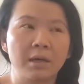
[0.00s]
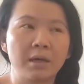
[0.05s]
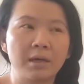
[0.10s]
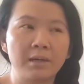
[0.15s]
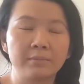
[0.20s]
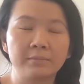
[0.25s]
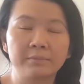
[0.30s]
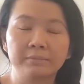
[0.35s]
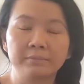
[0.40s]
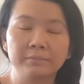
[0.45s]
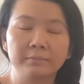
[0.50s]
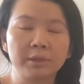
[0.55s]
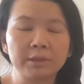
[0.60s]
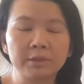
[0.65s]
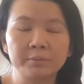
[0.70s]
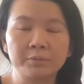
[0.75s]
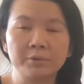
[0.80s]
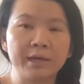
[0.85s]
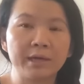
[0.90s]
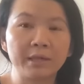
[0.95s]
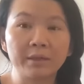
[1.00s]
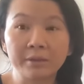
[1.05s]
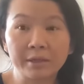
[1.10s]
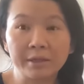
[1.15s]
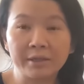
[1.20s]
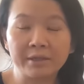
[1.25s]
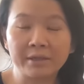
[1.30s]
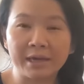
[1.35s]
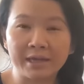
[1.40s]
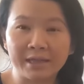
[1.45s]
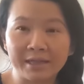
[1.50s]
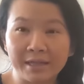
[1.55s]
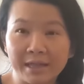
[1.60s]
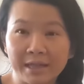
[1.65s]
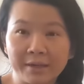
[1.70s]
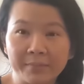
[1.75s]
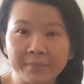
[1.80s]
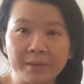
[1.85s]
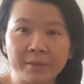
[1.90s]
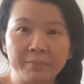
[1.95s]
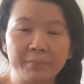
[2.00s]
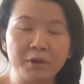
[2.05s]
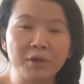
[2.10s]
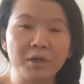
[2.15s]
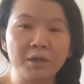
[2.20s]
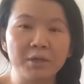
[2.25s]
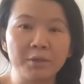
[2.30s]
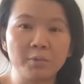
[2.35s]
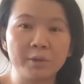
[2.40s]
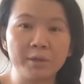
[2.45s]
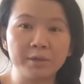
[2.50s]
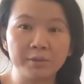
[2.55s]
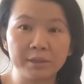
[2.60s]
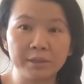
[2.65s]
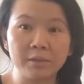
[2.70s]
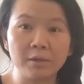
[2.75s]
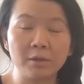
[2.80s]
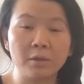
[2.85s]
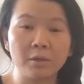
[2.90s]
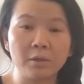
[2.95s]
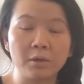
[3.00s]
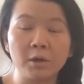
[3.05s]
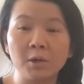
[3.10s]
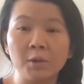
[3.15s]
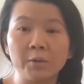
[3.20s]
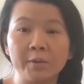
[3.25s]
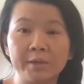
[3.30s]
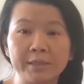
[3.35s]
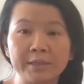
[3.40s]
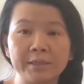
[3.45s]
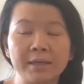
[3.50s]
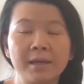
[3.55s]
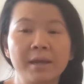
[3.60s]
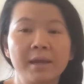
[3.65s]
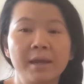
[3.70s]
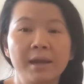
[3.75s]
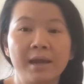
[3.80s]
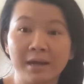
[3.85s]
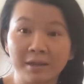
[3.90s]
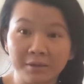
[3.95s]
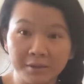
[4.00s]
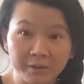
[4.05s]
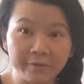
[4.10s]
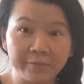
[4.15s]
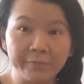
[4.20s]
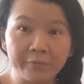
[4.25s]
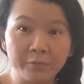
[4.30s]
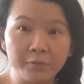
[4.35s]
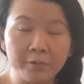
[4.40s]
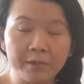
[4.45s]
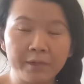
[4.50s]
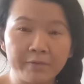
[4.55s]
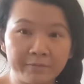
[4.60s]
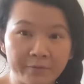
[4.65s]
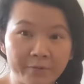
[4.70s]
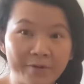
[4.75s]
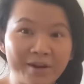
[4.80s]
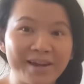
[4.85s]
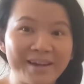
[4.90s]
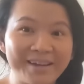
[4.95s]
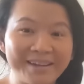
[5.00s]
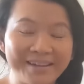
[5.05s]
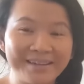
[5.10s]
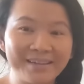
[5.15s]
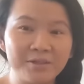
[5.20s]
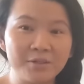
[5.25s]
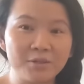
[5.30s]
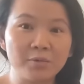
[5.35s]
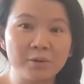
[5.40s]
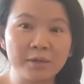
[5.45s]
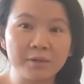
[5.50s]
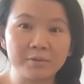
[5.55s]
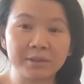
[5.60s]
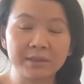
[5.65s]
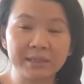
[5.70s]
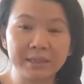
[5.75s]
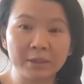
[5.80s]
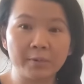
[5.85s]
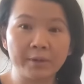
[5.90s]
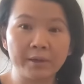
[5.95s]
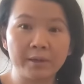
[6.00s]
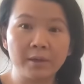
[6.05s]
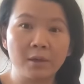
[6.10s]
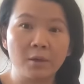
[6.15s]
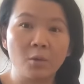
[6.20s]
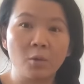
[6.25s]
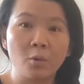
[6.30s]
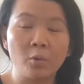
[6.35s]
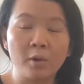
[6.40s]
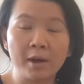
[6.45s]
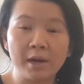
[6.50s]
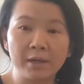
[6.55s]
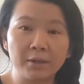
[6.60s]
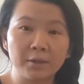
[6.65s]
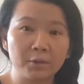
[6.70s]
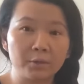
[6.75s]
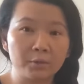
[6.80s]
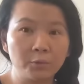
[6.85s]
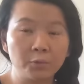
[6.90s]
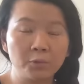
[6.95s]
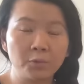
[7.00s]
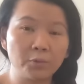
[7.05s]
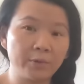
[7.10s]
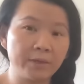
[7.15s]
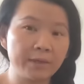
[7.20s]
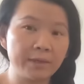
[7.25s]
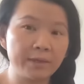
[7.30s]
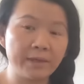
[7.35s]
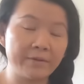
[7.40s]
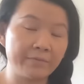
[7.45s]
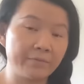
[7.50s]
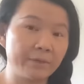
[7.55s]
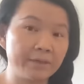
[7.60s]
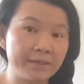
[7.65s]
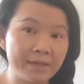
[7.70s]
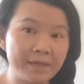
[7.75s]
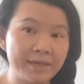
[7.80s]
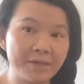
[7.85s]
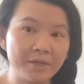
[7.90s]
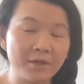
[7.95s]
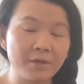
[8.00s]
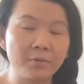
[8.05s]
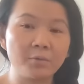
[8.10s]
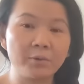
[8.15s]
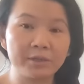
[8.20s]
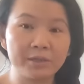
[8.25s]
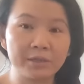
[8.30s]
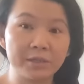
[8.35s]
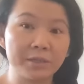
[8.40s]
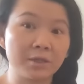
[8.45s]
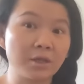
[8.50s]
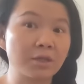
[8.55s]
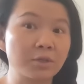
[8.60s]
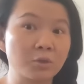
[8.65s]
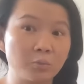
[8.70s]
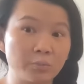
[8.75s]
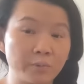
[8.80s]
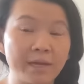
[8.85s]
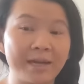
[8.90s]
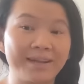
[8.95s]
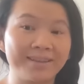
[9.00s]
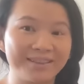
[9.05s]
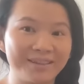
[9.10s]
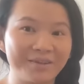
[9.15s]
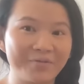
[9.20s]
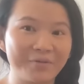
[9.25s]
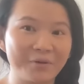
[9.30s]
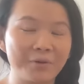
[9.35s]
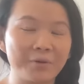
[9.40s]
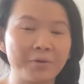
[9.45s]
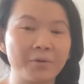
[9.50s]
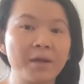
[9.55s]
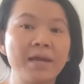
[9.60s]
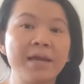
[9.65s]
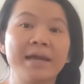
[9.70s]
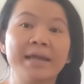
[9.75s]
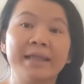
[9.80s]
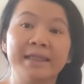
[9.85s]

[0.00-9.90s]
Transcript: uh, much more healthier I think because you want to eat always healthy food in variety you don't want to stick with one two three every day you know which is not super healthy for you